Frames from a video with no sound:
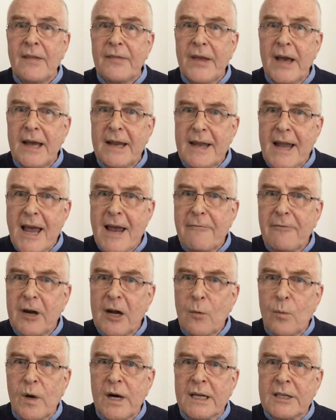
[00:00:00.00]
that
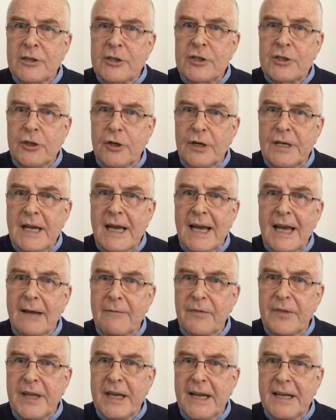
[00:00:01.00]
everyone should
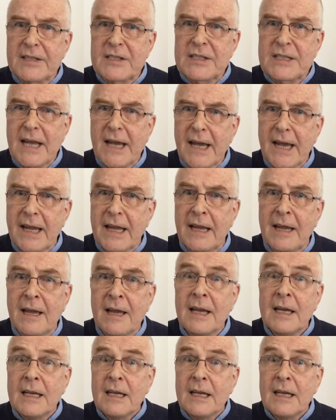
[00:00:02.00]
have their say.